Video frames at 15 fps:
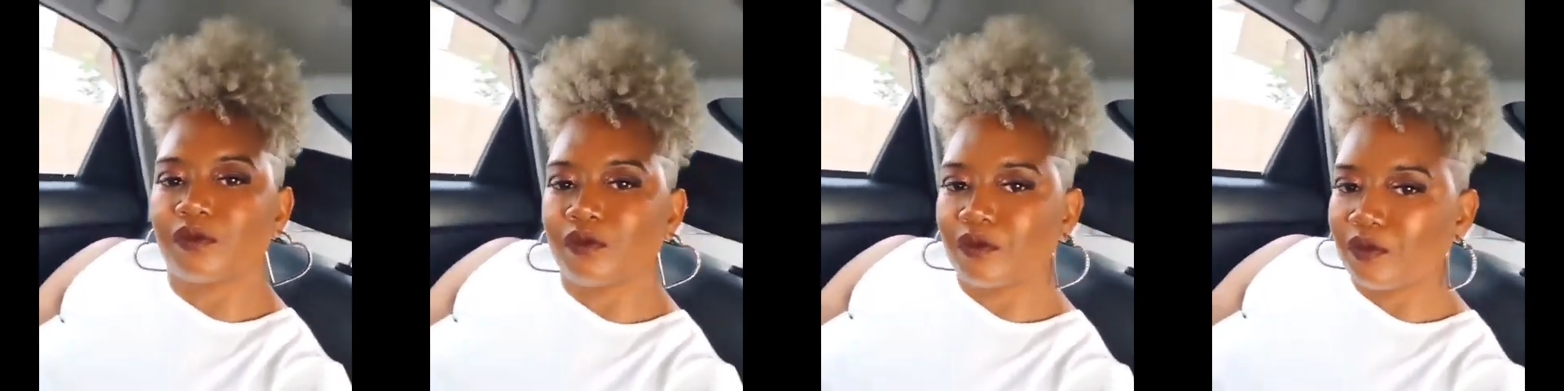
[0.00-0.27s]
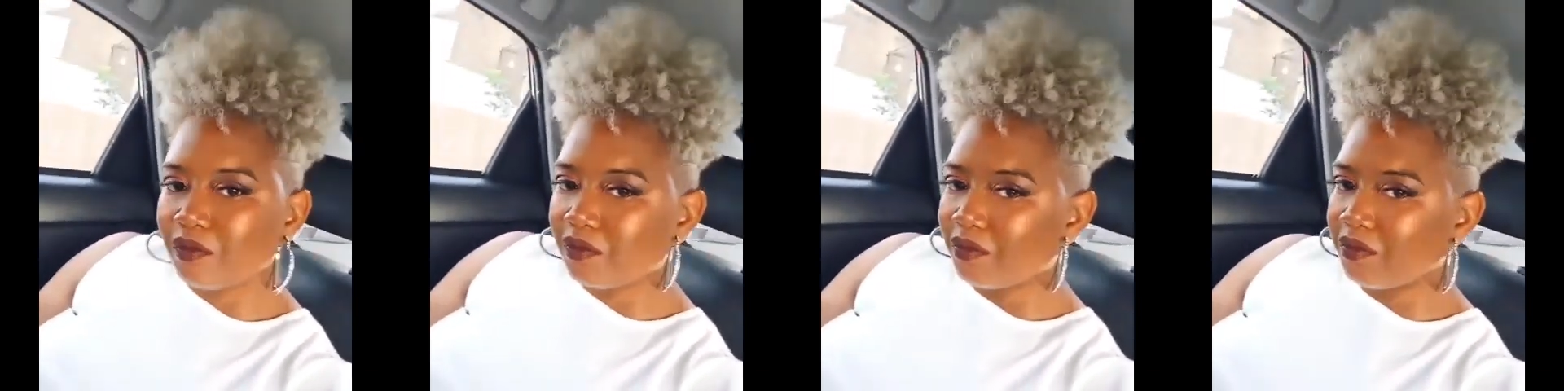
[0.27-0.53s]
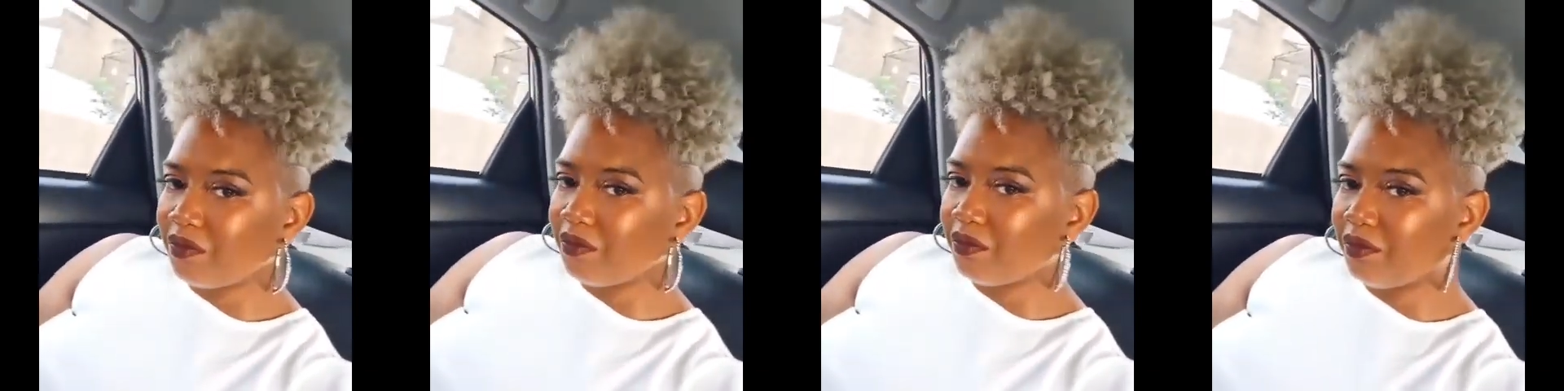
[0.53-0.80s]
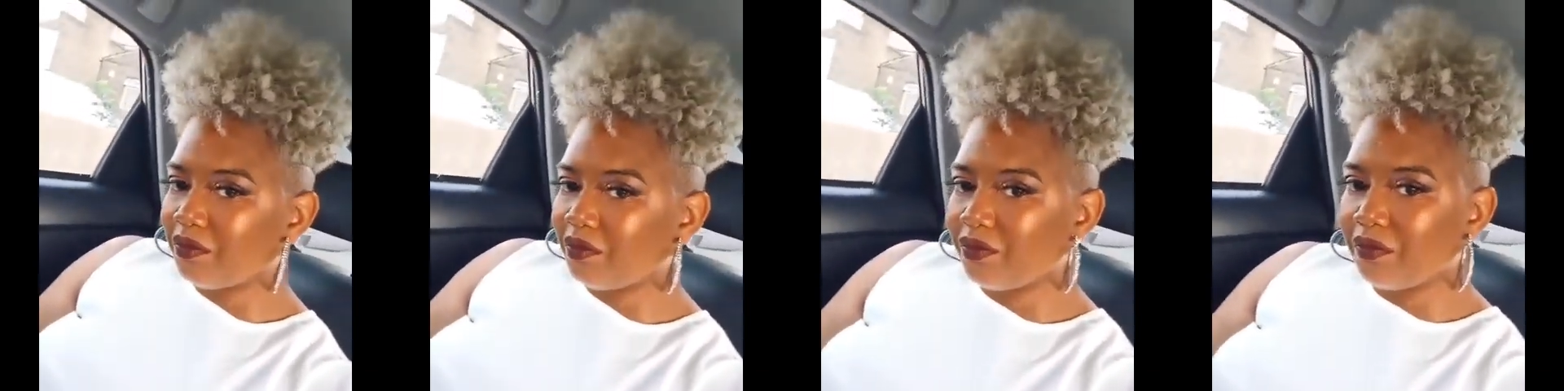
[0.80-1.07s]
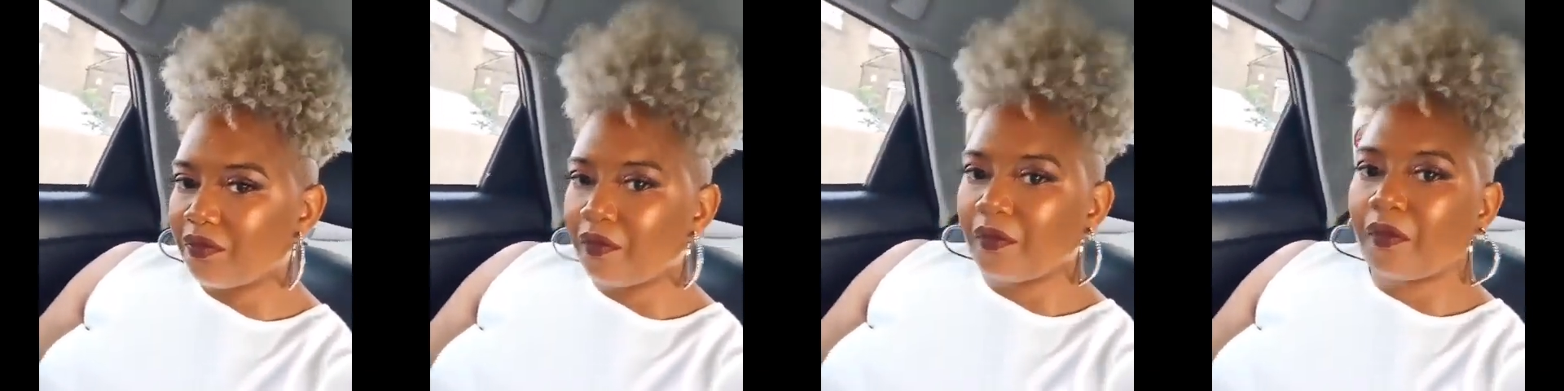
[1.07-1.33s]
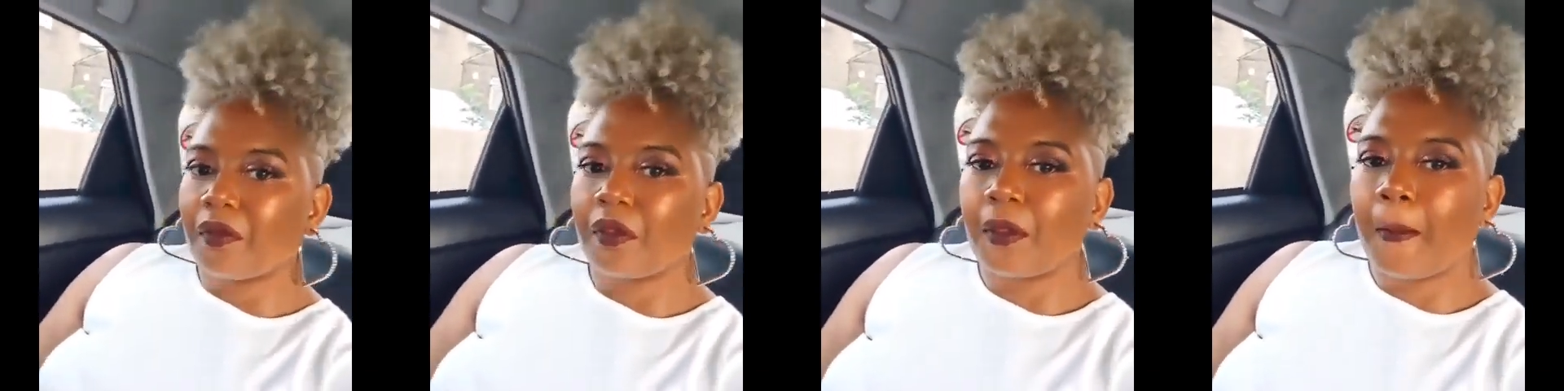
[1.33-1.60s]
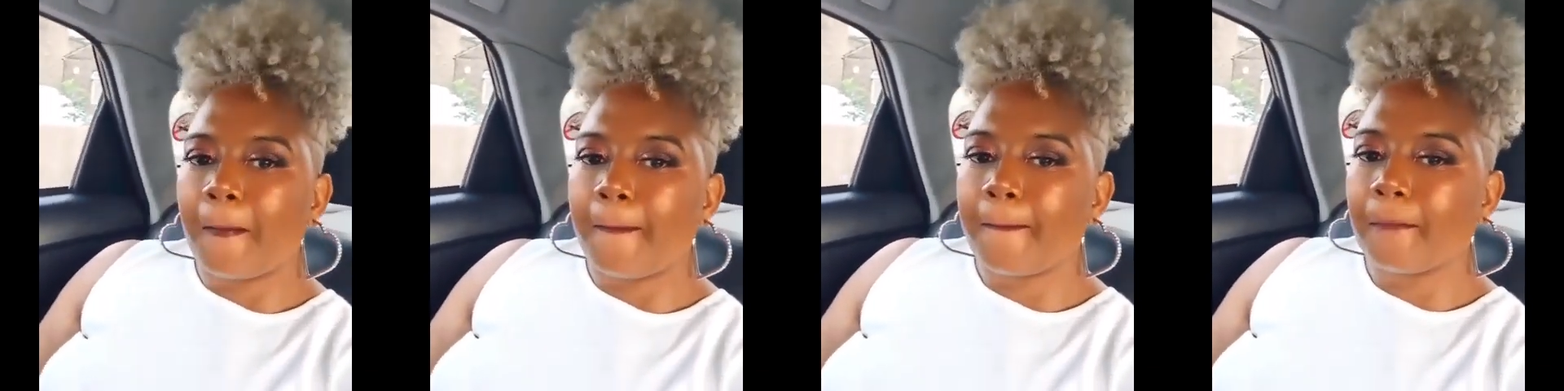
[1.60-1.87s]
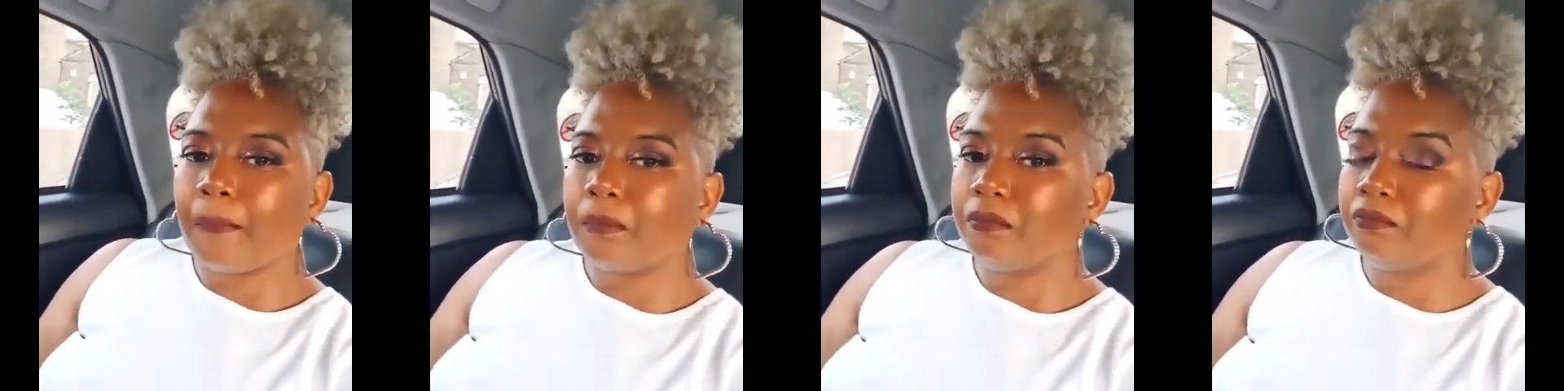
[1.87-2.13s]
in the morning like for several
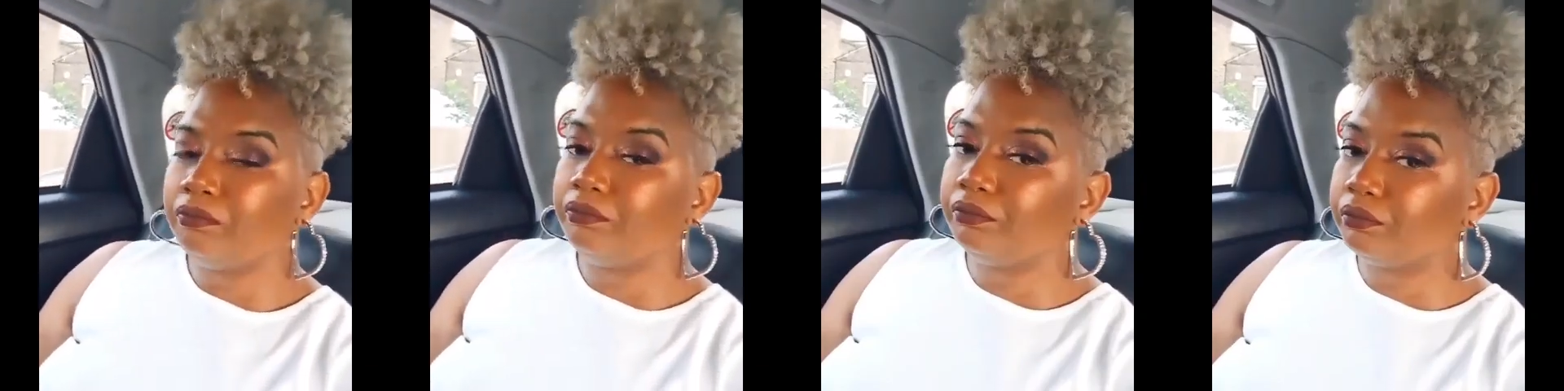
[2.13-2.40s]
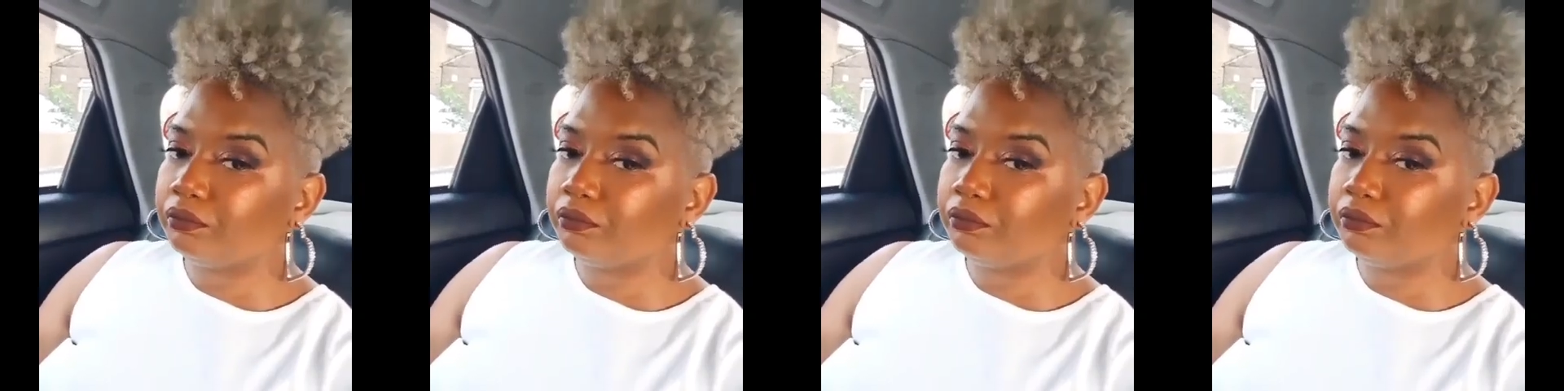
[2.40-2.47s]
days